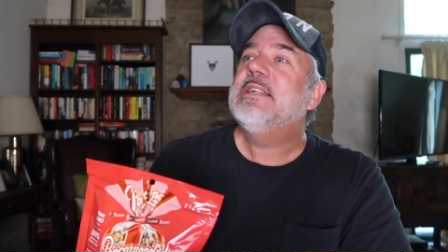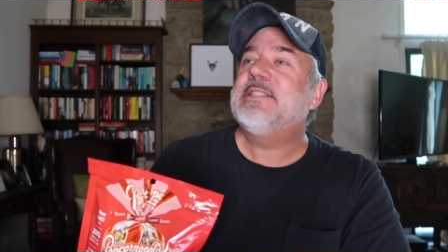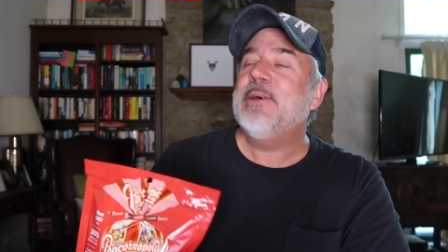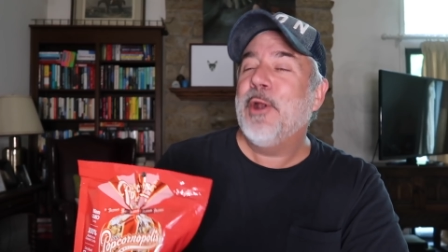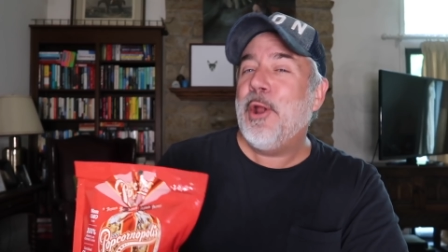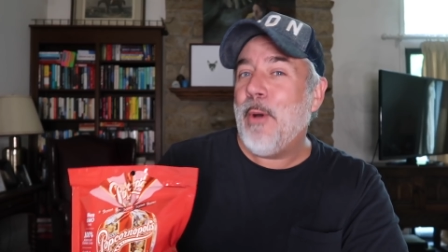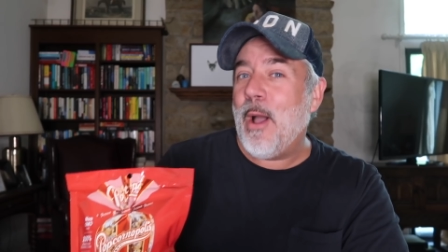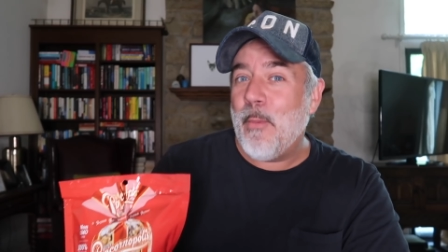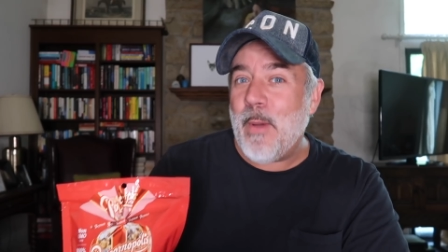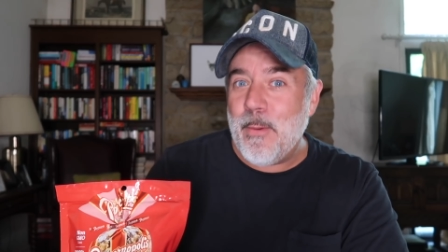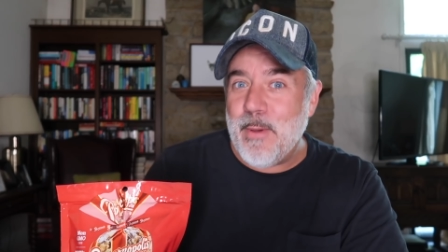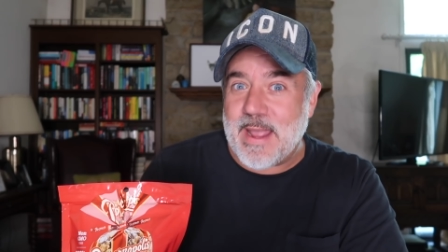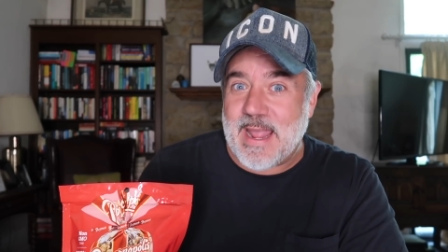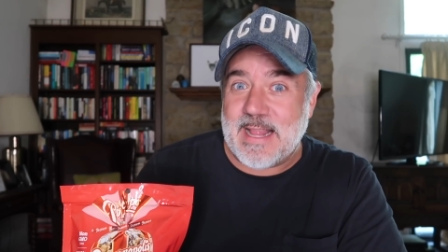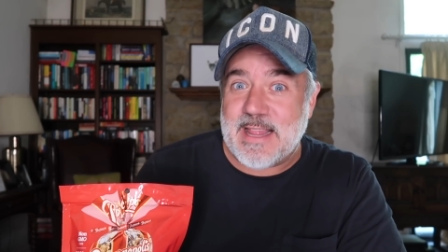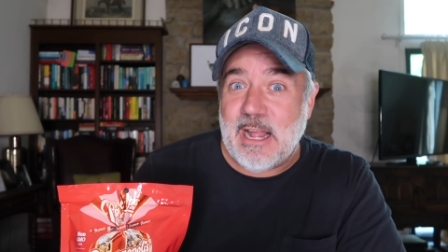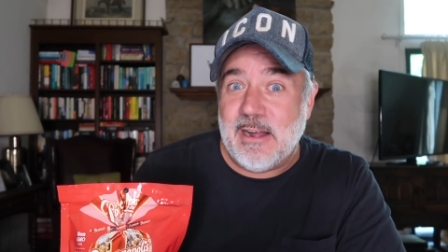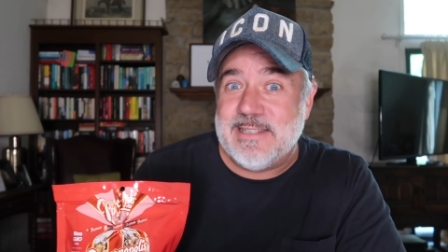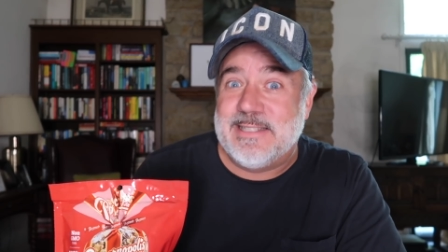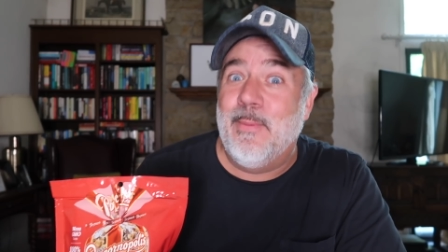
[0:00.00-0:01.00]
so anyway, we would
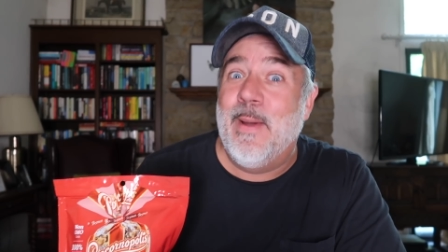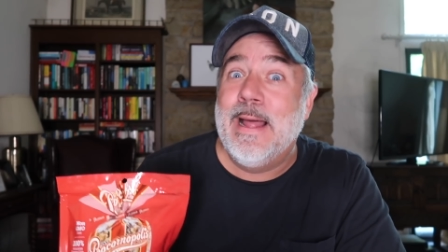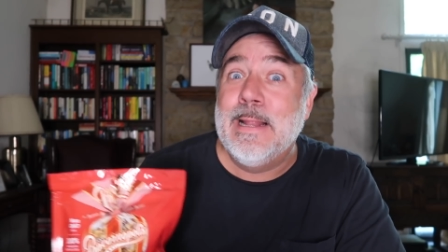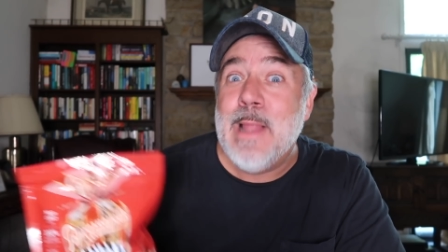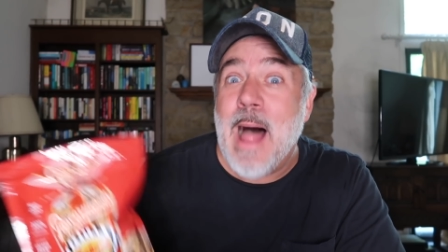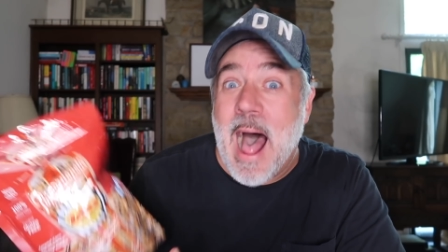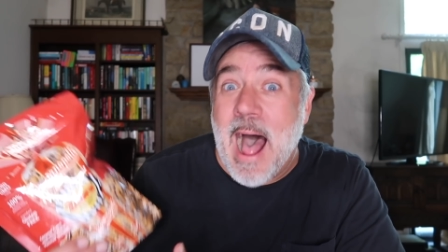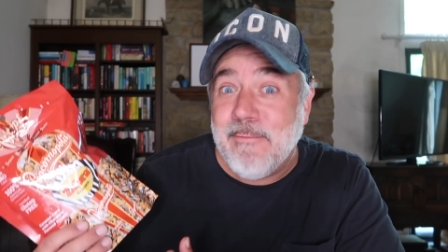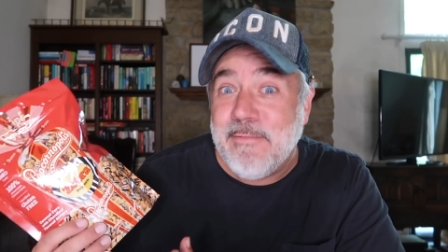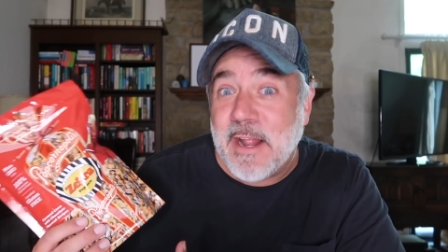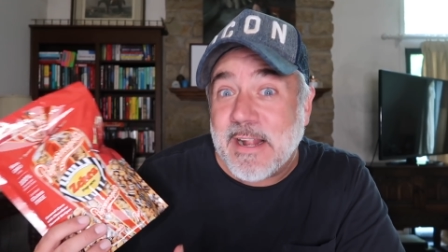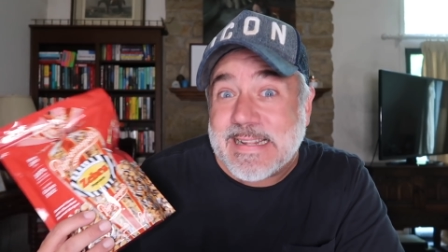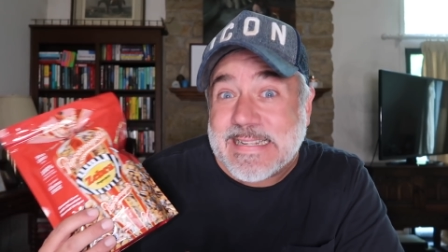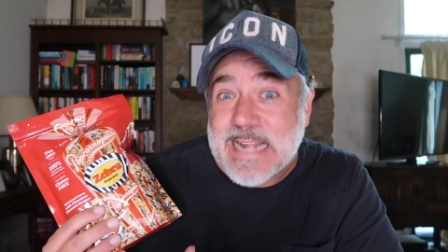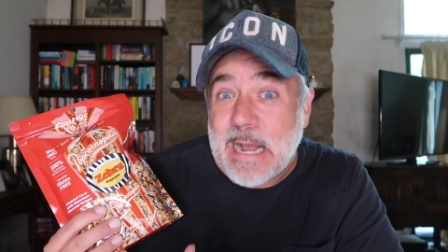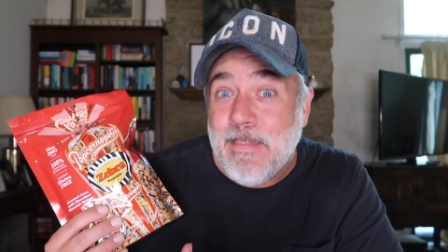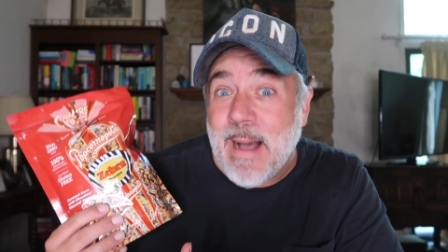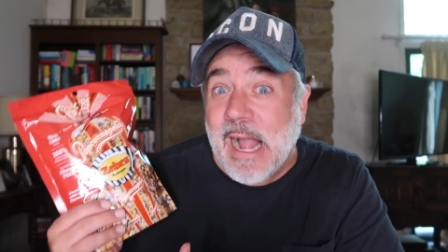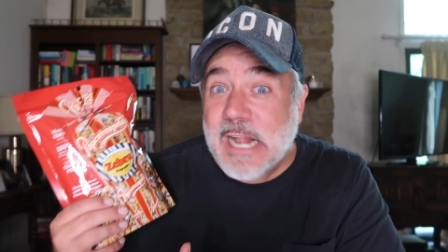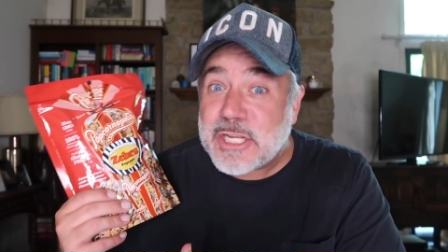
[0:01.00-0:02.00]
get those and we loved it
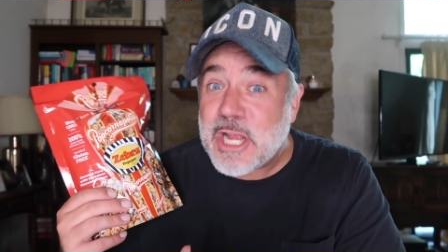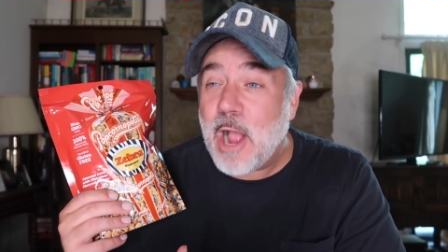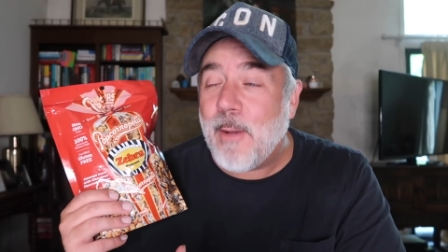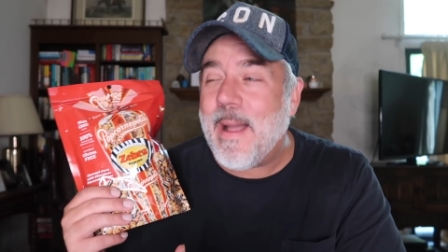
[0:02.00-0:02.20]
so much.